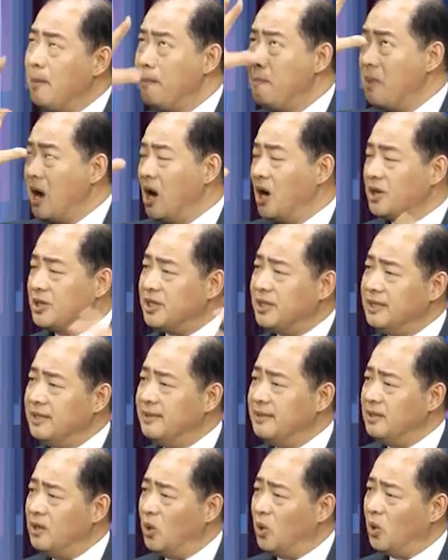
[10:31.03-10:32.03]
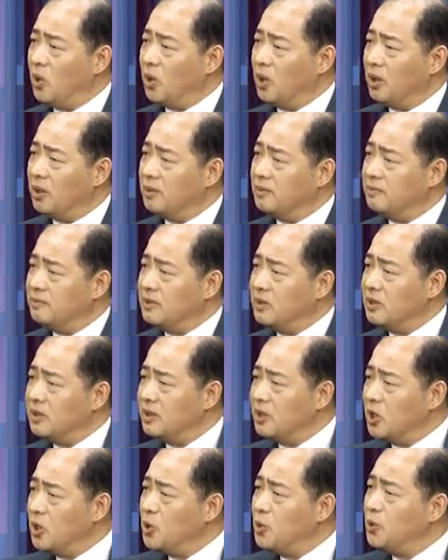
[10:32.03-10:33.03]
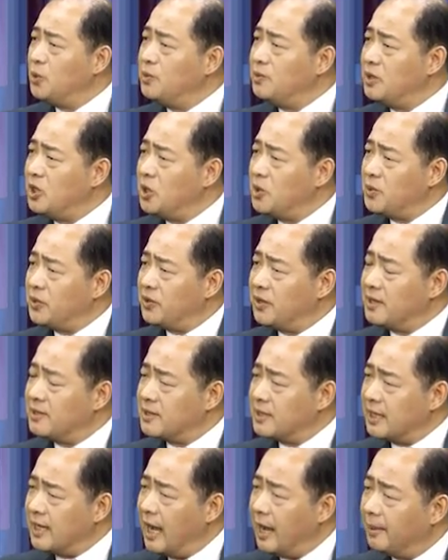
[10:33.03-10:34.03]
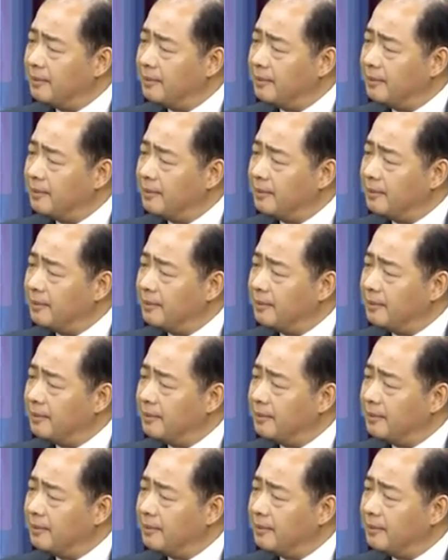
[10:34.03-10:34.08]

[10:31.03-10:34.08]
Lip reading: modern or new thing.